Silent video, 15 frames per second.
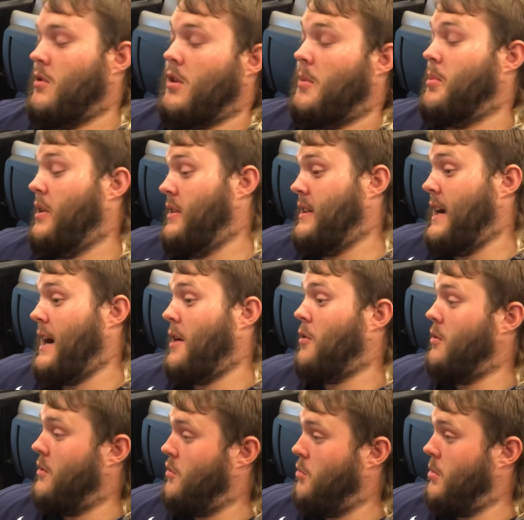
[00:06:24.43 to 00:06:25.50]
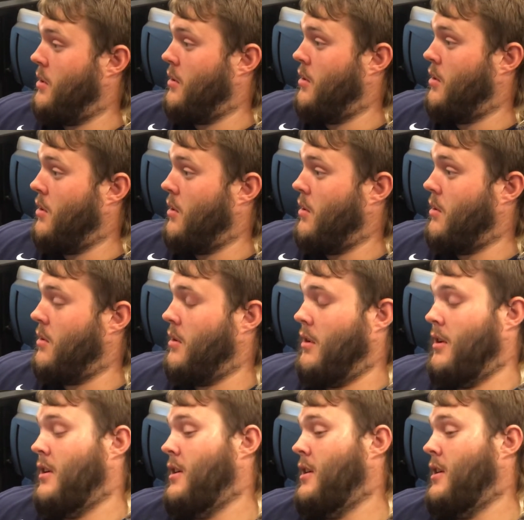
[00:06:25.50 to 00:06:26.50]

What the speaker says: or I played tackle and a little bit of guard,